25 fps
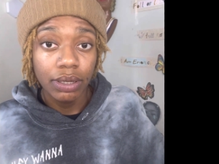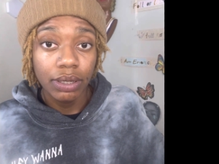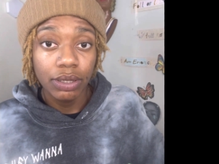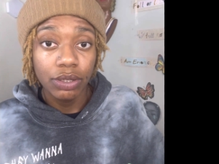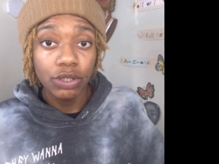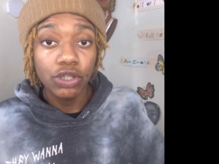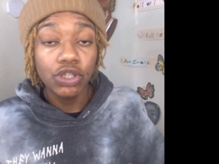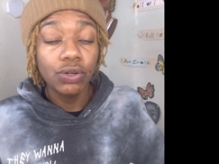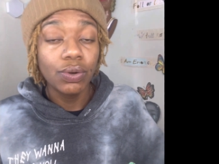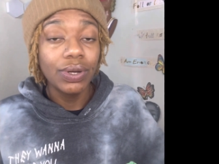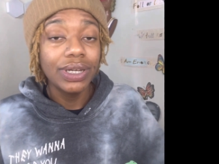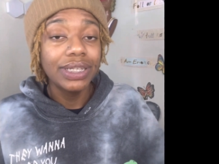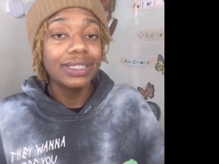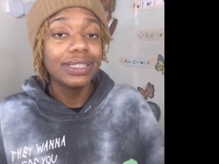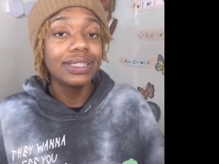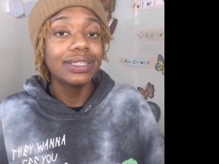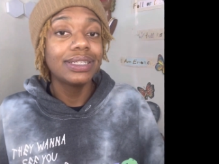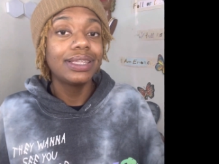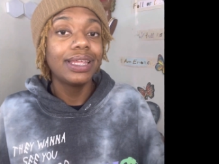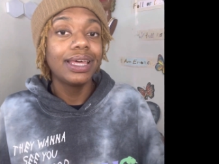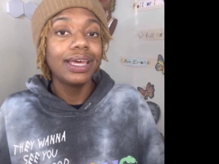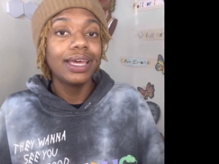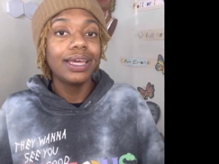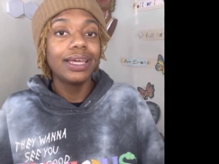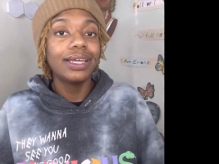Choices
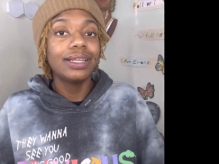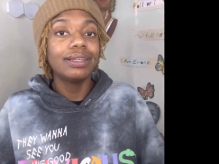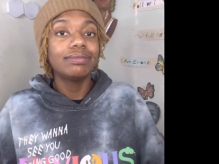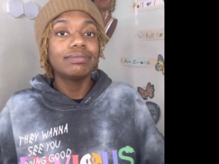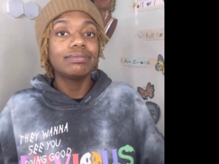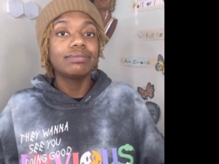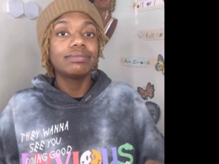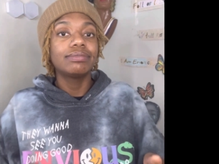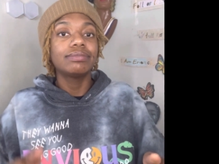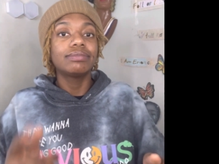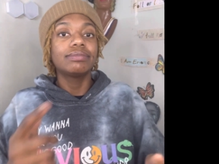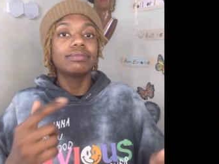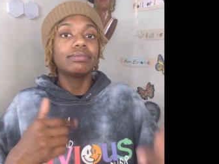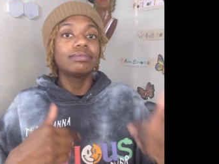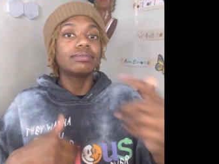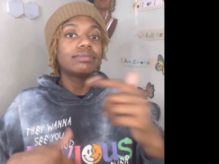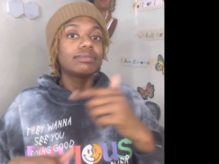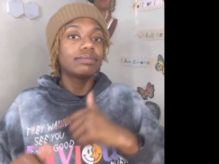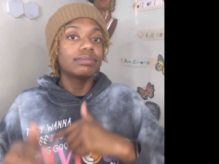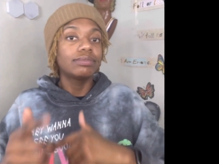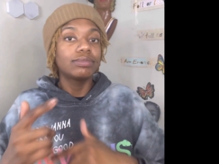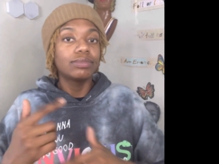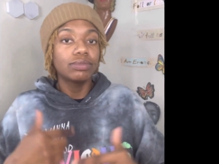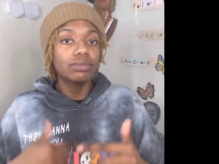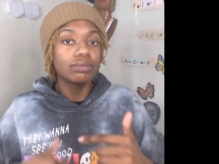that
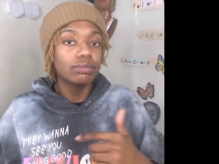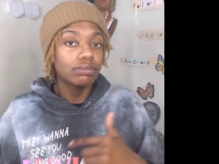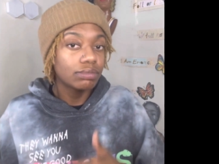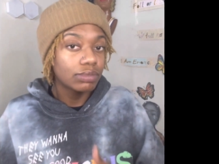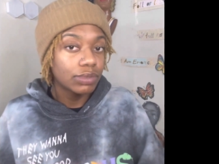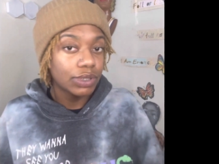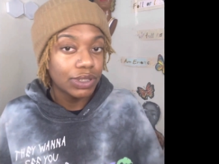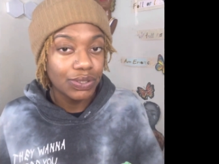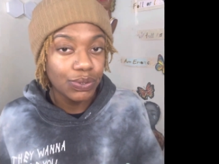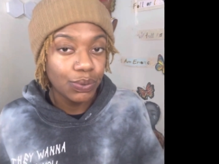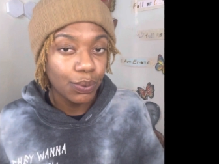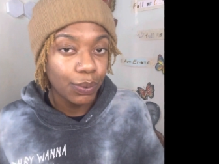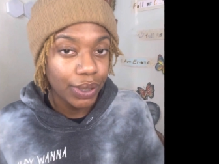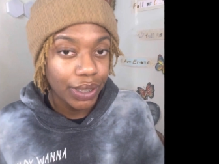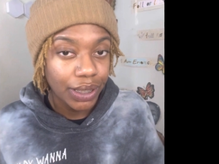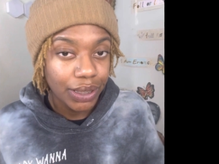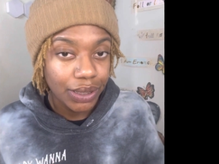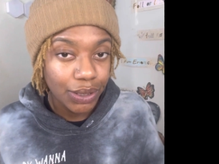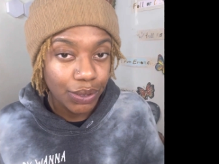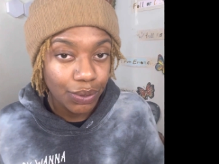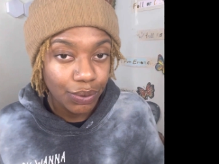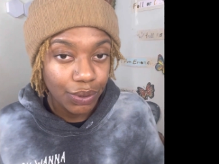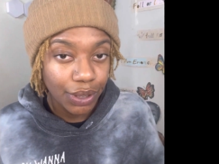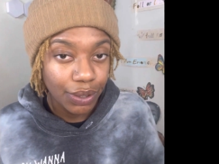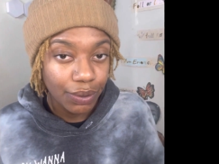
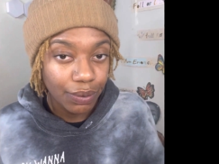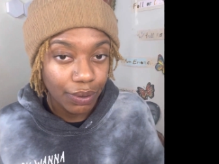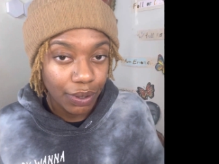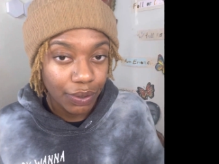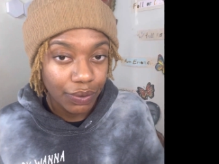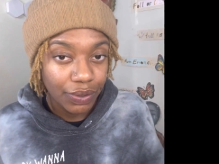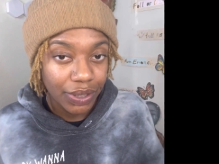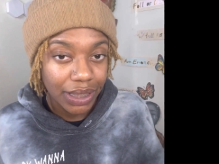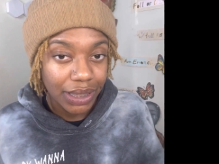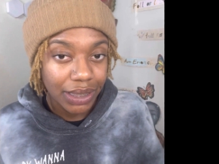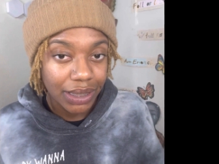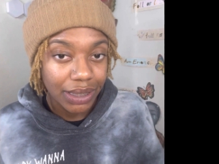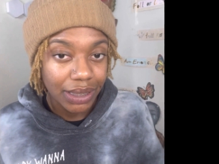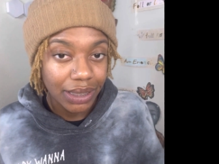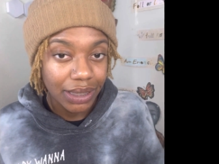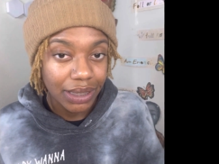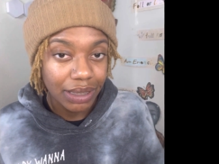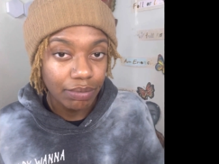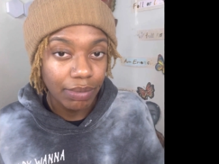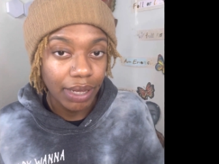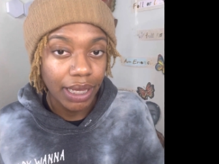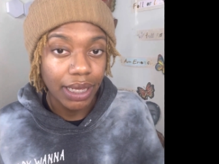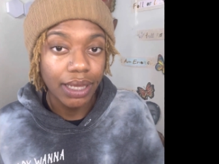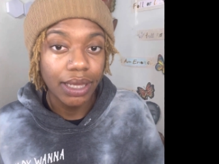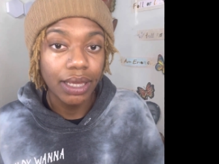22 year old Nisha is
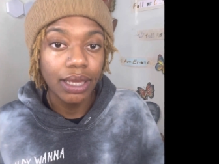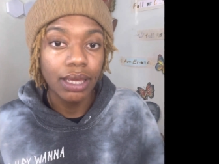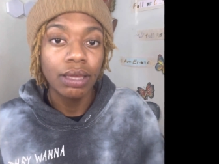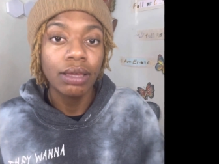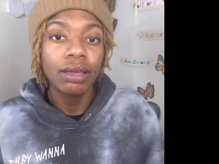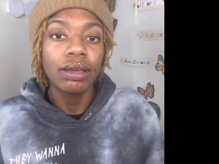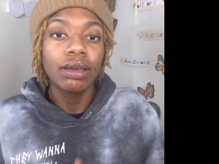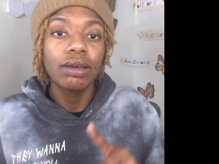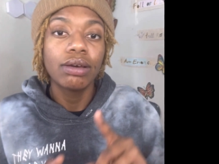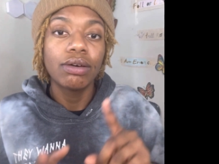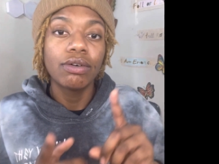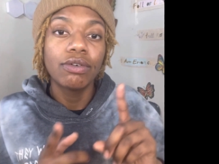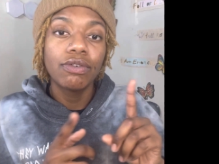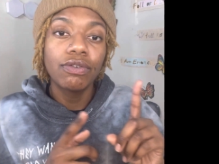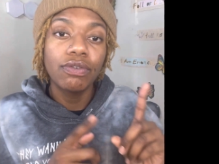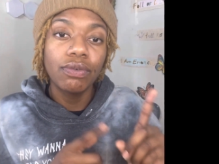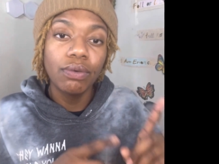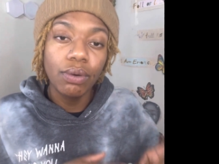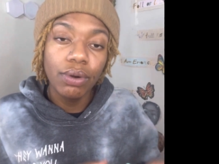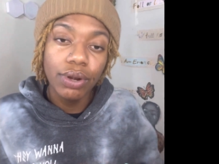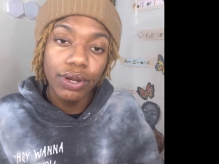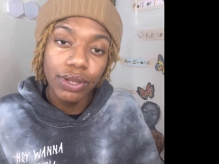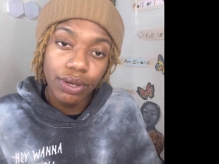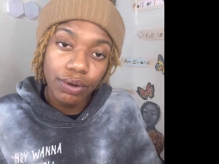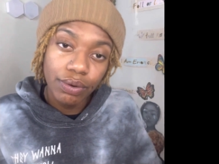making
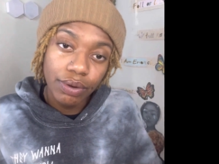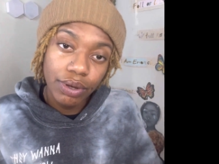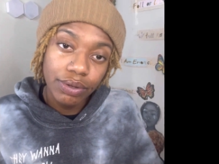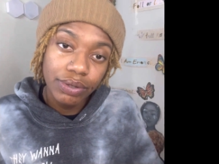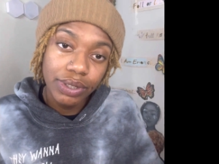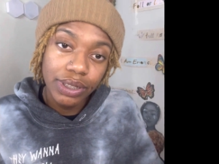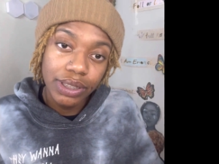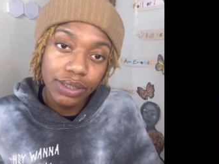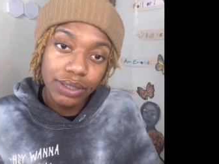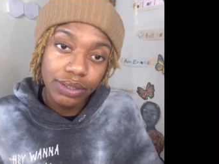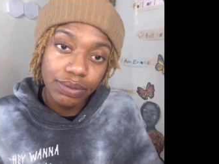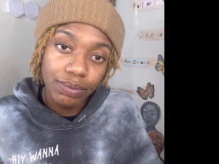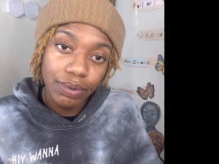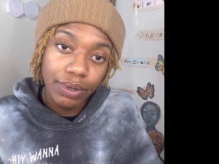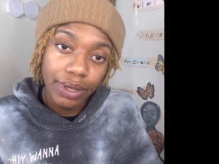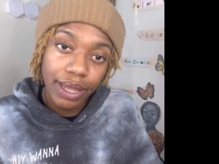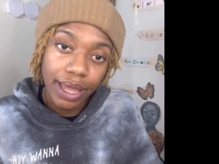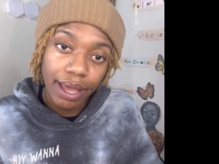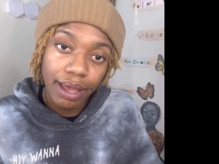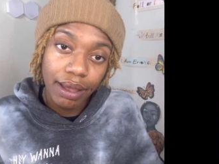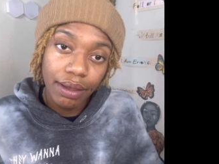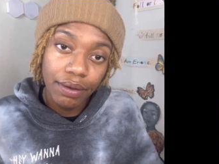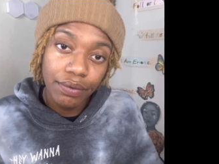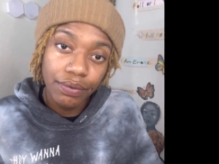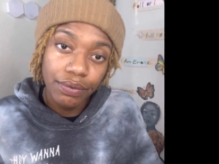40 year old Nisha will
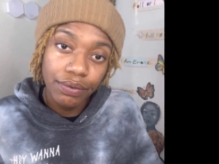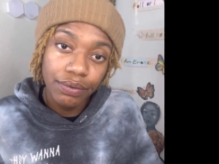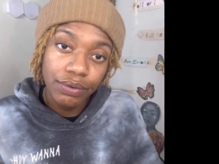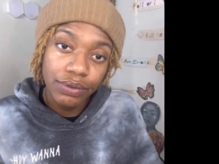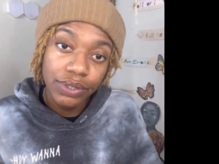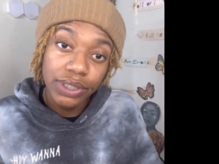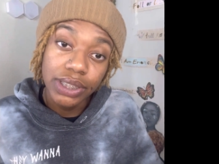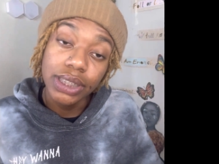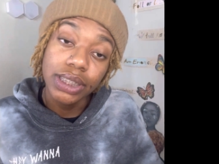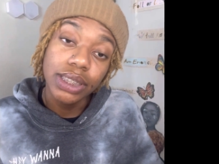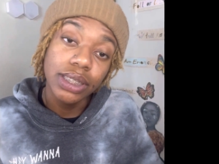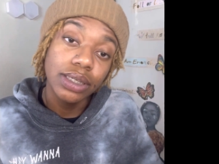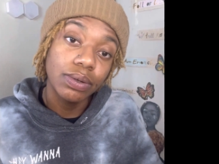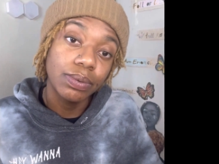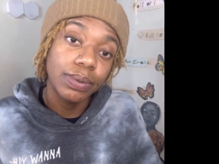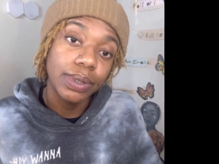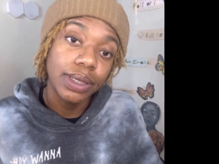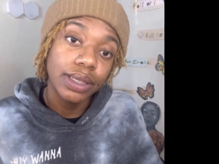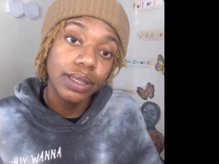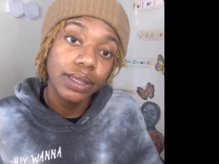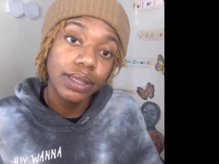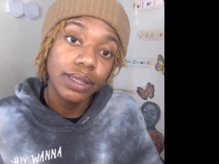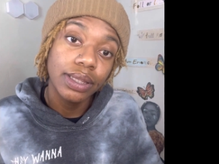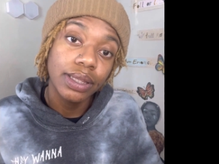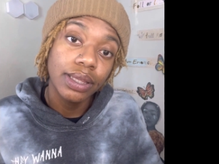have to deal
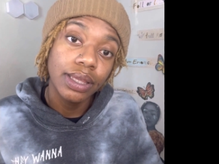with.